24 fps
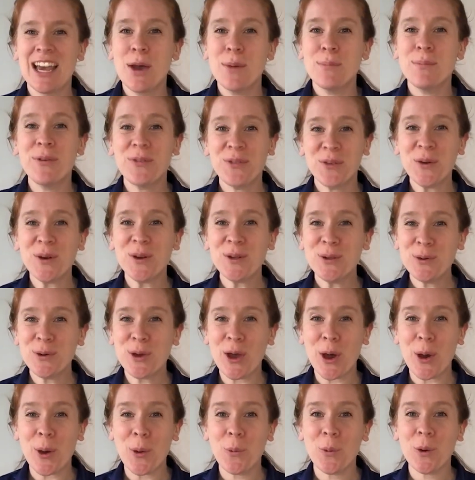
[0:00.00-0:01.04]
Before you
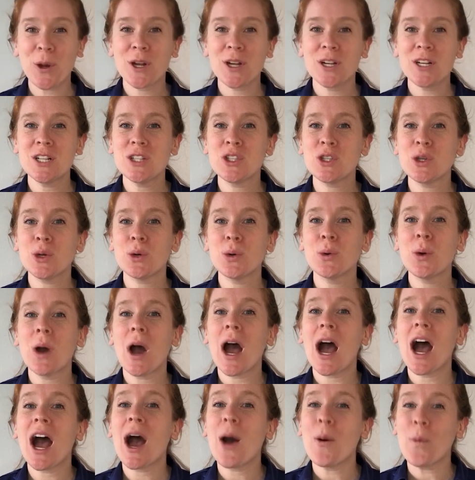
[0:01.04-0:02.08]
go, we're gonna do
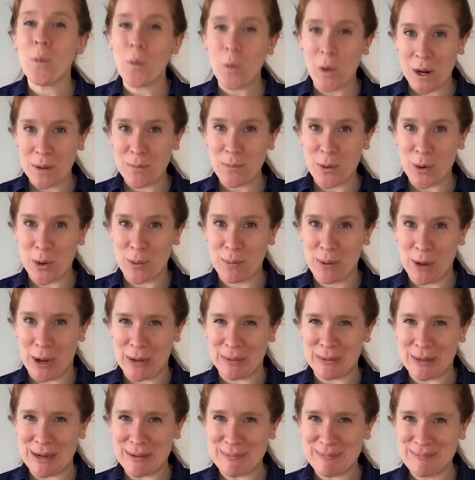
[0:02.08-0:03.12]
one more
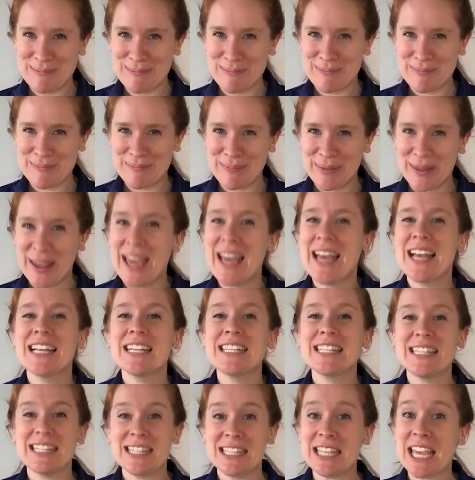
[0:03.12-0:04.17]
poem.
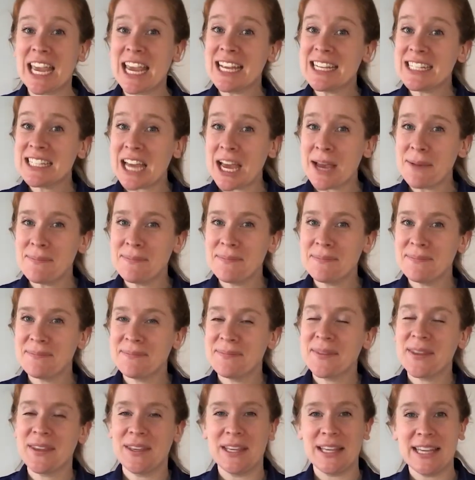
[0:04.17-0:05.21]
Stand up,
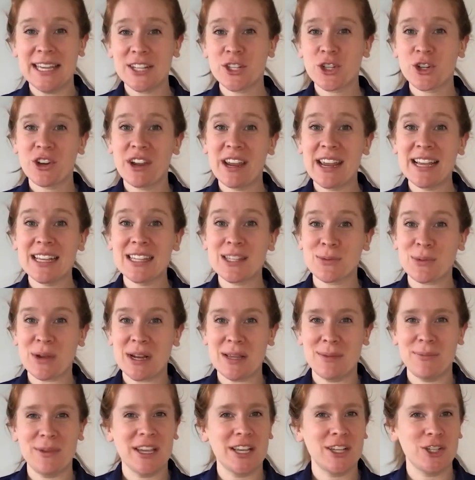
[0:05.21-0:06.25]
get your hands
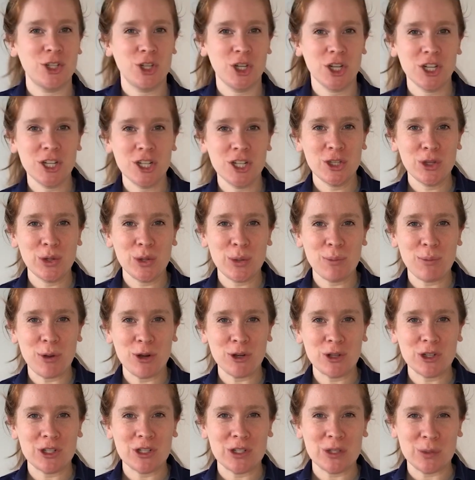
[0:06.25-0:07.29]
ready because you're do the
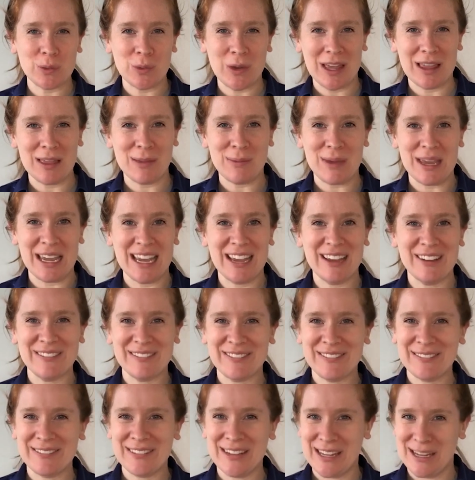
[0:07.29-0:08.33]
motions with me.
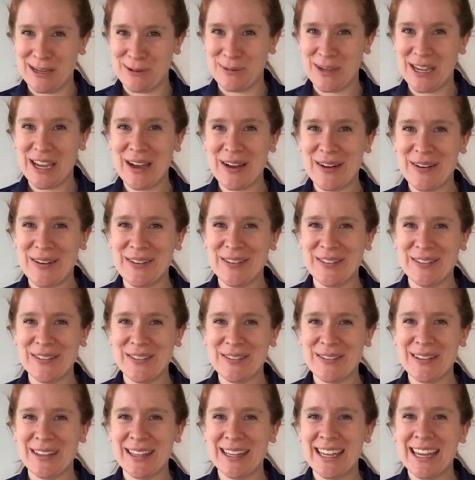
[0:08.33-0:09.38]
Here we go.
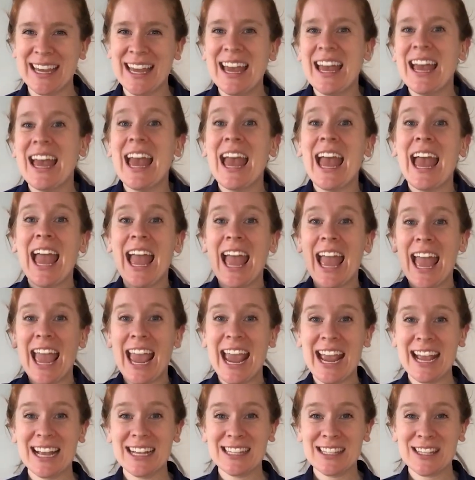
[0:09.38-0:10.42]

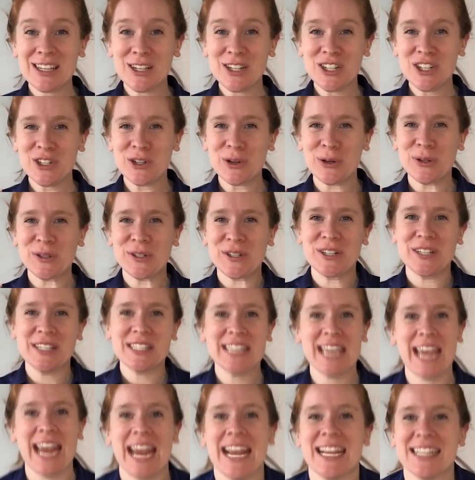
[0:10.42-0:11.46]
Hands on shoulders,
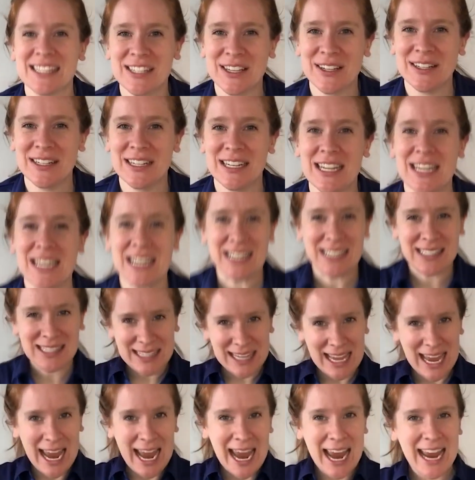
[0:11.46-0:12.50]
hands on knees.
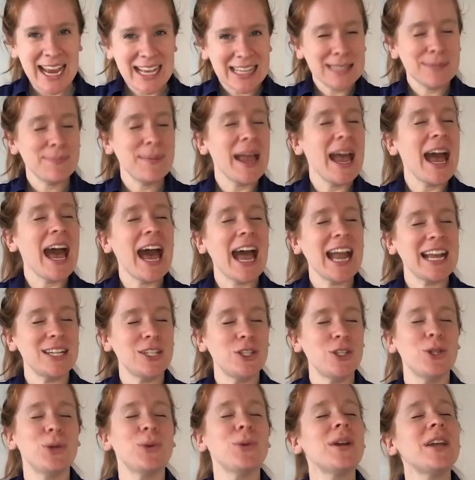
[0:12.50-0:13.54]
Hands
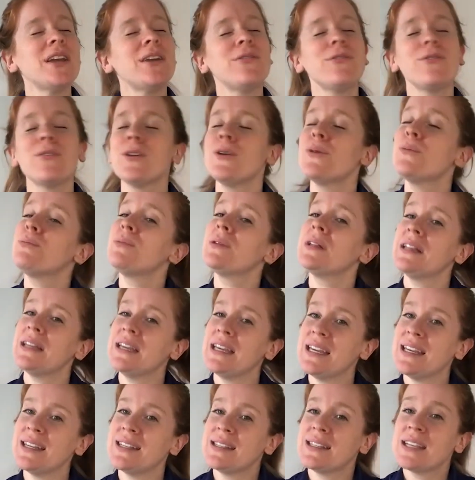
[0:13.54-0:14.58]
behind you, if you
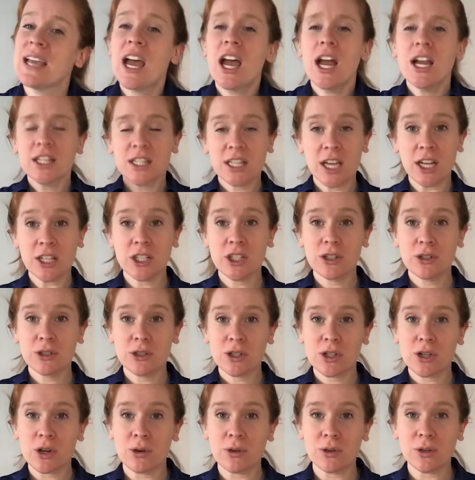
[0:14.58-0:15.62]
please. Touch your
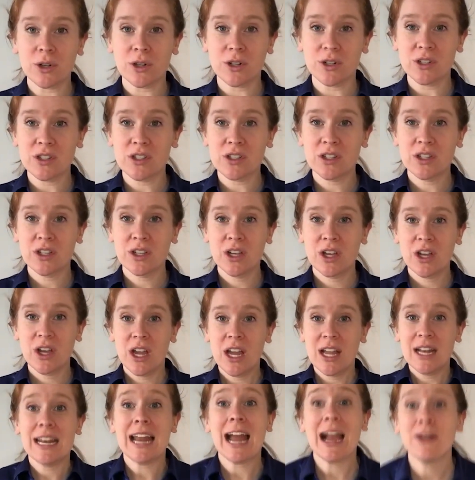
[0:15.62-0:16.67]
shoulders.
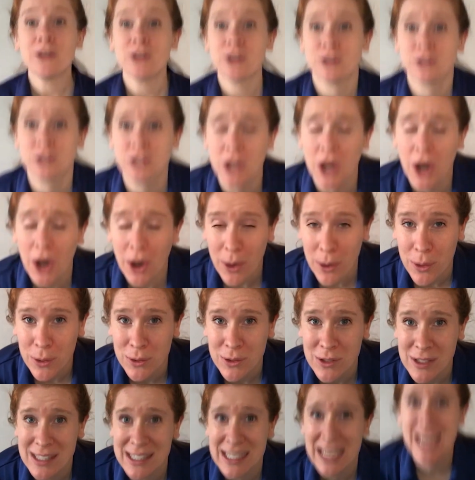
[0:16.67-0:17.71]
Now your
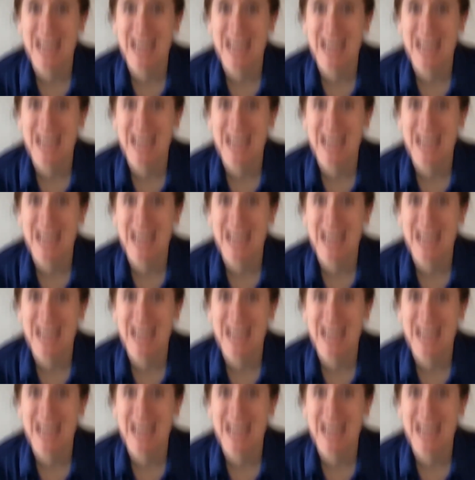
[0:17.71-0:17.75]
toes.